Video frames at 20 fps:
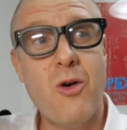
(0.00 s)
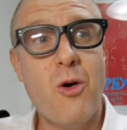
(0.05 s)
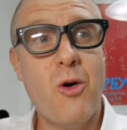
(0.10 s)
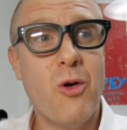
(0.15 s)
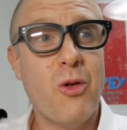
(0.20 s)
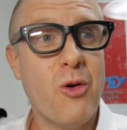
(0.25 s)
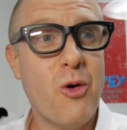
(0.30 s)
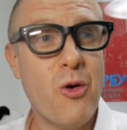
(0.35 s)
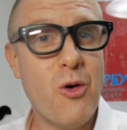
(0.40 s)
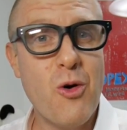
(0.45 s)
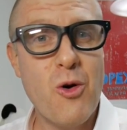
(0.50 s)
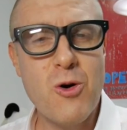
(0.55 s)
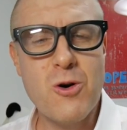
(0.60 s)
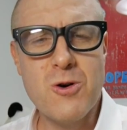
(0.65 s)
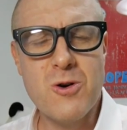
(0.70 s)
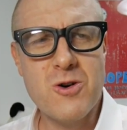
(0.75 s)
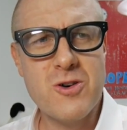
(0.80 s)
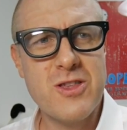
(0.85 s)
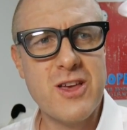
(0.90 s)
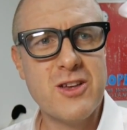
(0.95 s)
or, or,
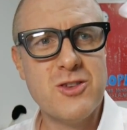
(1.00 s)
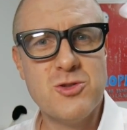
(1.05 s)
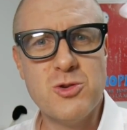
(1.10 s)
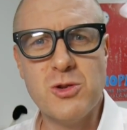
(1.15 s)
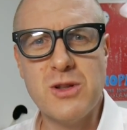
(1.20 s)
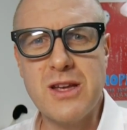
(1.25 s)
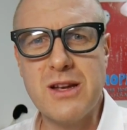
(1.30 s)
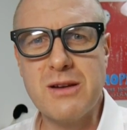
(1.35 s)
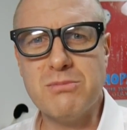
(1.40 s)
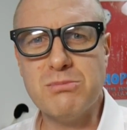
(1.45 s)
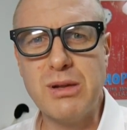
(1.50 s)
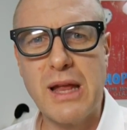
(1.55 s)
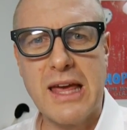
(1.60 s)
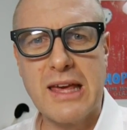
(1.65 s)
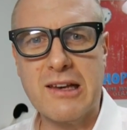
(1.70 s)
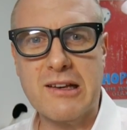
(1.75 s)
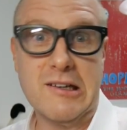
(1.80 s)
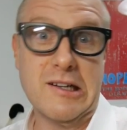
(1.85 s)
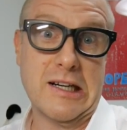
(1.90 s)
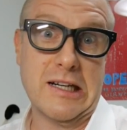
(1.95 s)
or, or that Julian
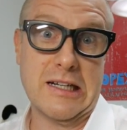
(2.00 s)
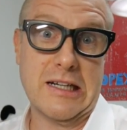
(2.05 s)
Blank guy.